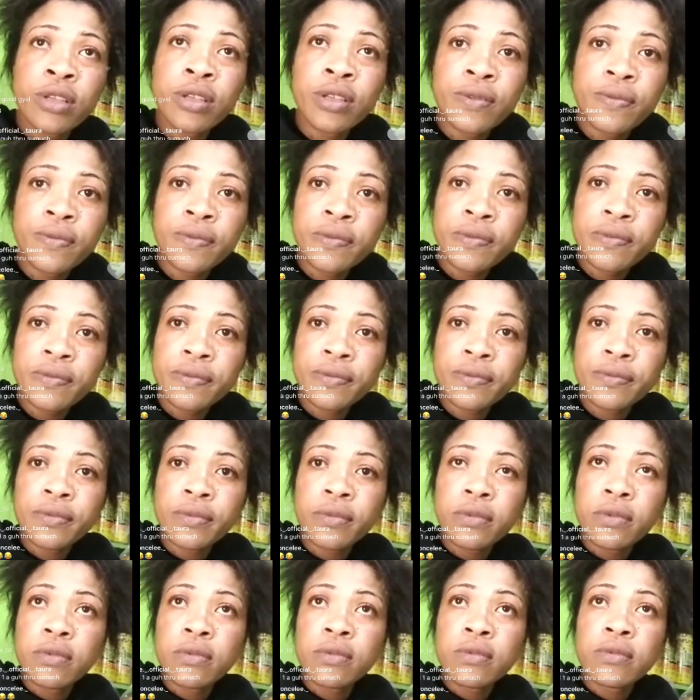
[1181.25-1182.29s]
we did it,
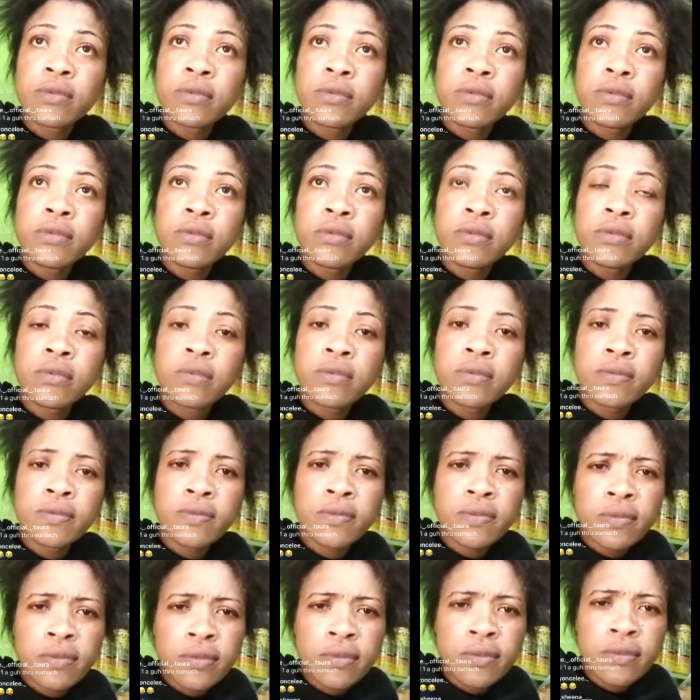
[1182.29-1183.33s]
and when you look
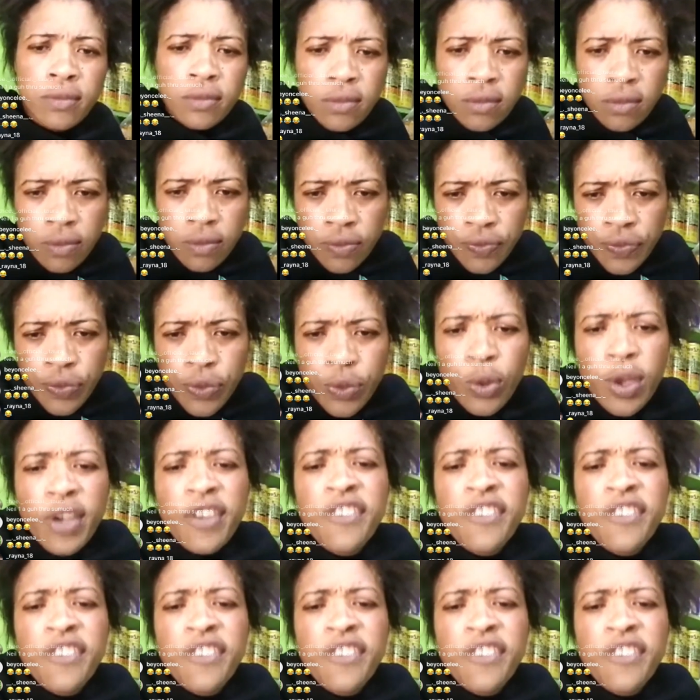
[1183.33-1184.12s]
for blood clot.